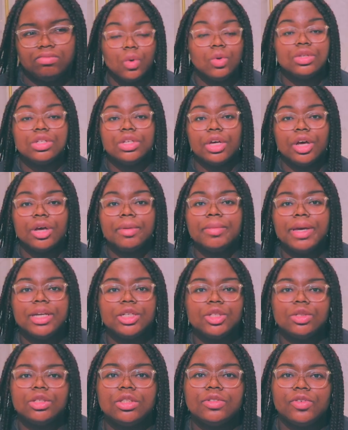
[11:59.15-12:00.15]
Also, make
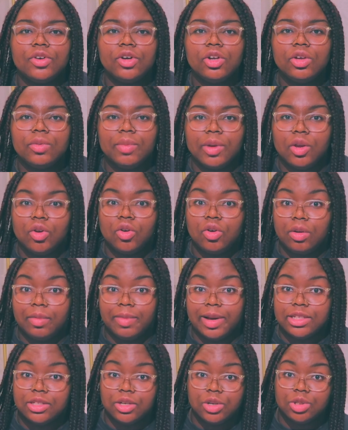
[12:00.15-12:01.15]
to follow me on all of
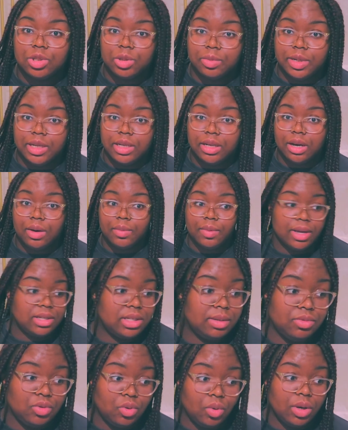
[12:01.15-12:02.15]
my social media whilst
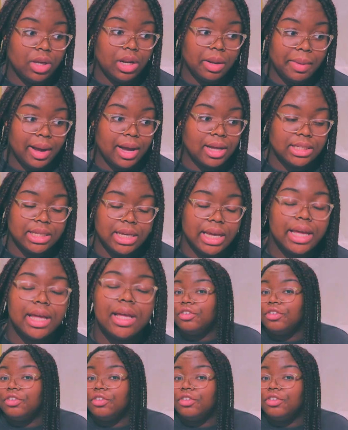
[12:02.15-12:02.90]
I'm talking about it.